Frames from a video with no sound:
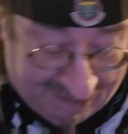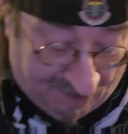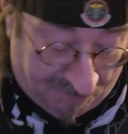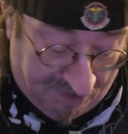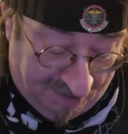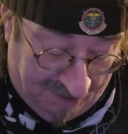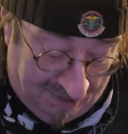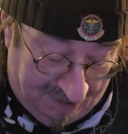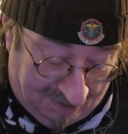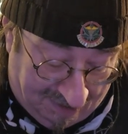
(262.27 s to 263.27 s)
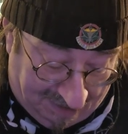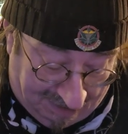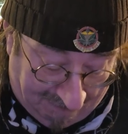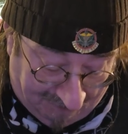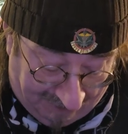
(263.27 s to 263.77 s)
down.
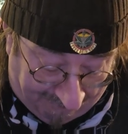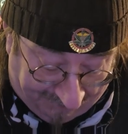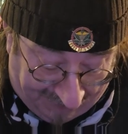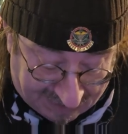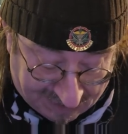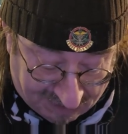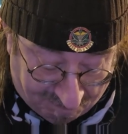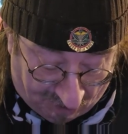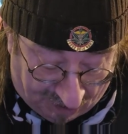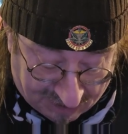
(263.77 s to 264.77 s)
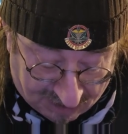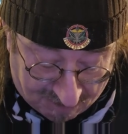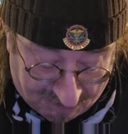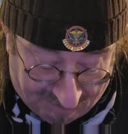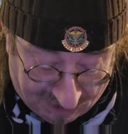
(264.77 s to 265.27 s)
I'm going to have to ask his boss
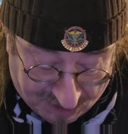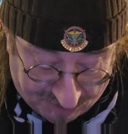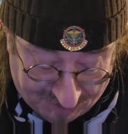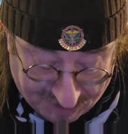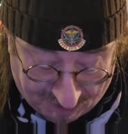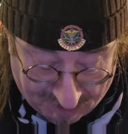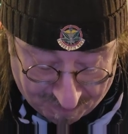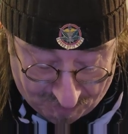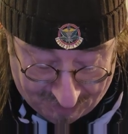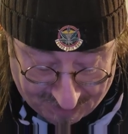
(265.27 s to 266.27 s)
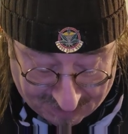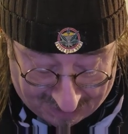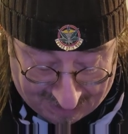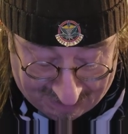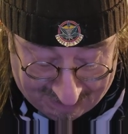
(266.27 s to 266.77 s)
to make sure he starts putting
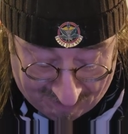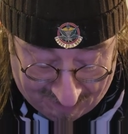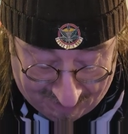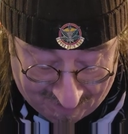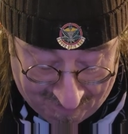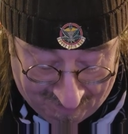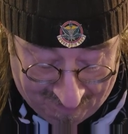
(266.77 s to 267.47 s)
sand down here.